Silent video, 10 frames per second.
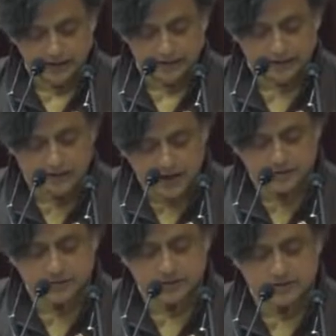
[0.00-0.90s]
The
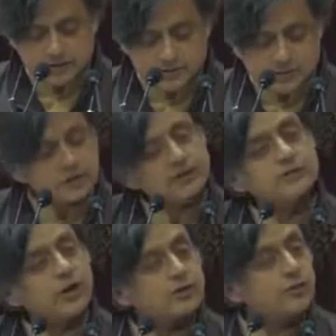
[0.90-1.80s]
draft constitution does
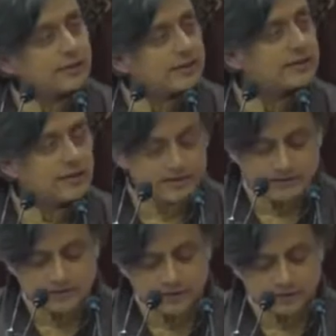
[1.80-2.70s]
not recognize
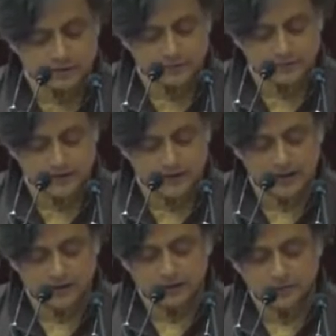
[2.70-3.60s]
this doctrine.
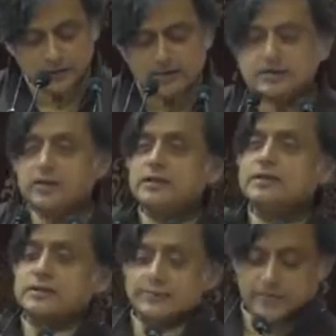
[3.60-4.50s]
The
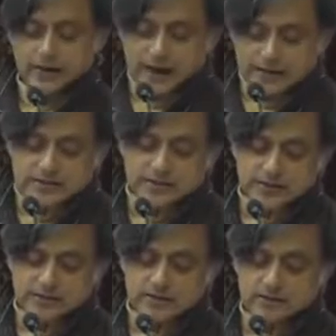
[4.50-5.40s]
ministers under the
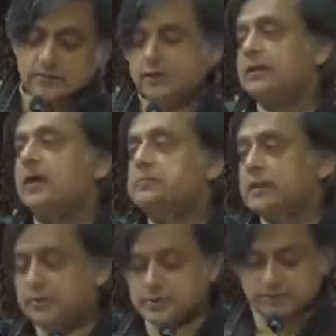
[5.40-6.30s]
Indian Union are
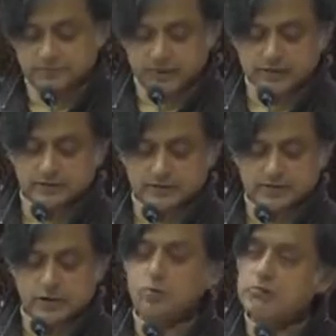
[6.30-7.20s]
members of
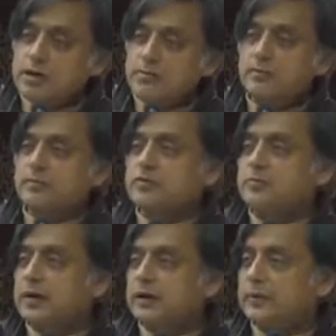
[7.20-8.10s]
parliament. Only members of
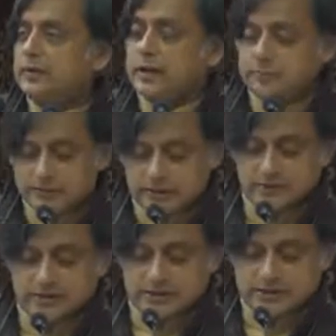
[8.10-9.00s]
parliament can
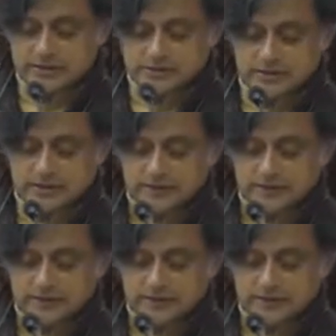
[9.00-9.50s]
become ministers.